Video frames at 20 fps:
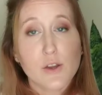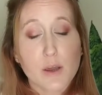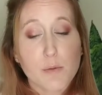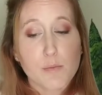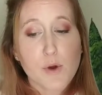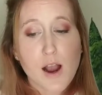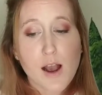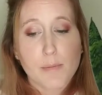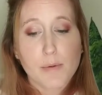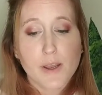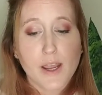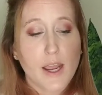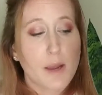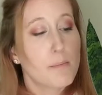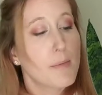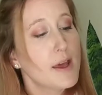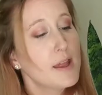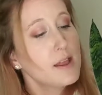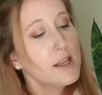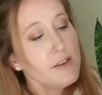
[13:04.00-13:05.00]
can
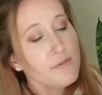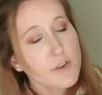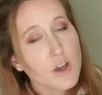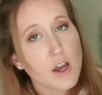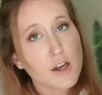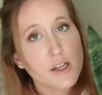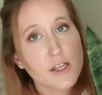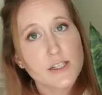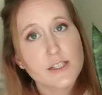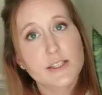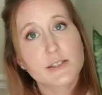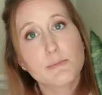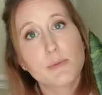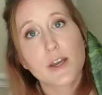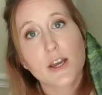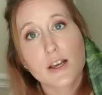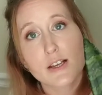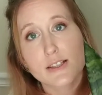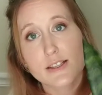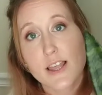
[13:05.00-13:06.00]
propagate by leaf cuttings,
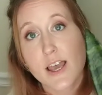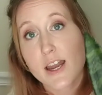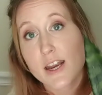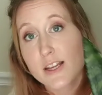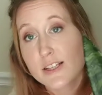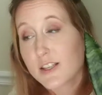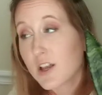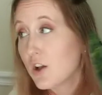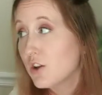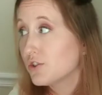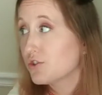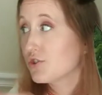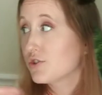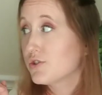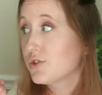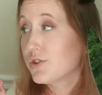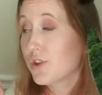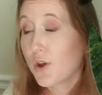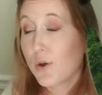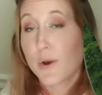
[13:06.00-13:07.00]
because that is
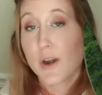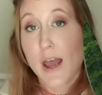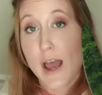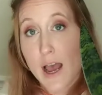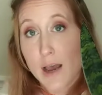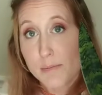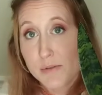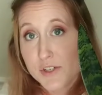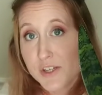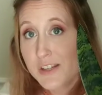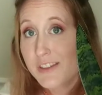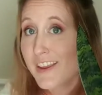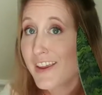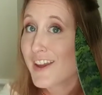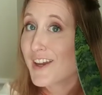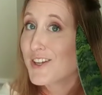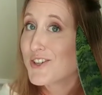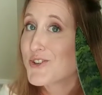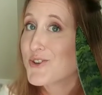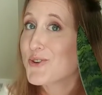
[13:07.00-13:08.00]
also an option,
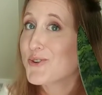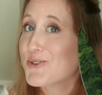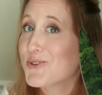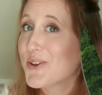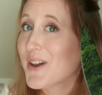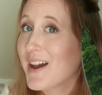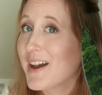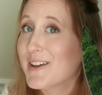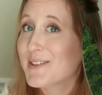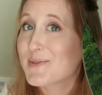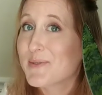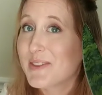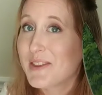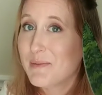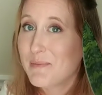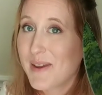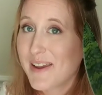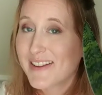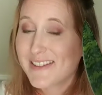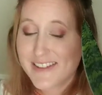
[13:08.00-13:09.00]
like I showed you guys with
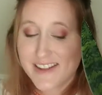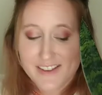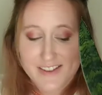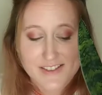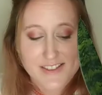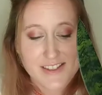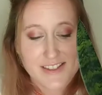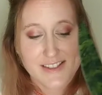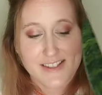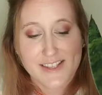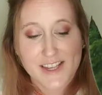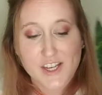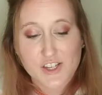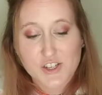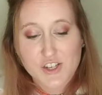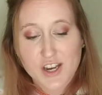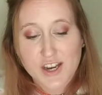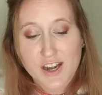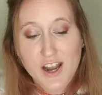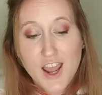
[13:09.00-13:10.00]
the Bantal
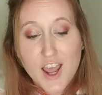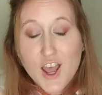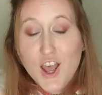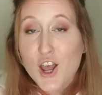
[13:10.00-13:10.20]
sensation.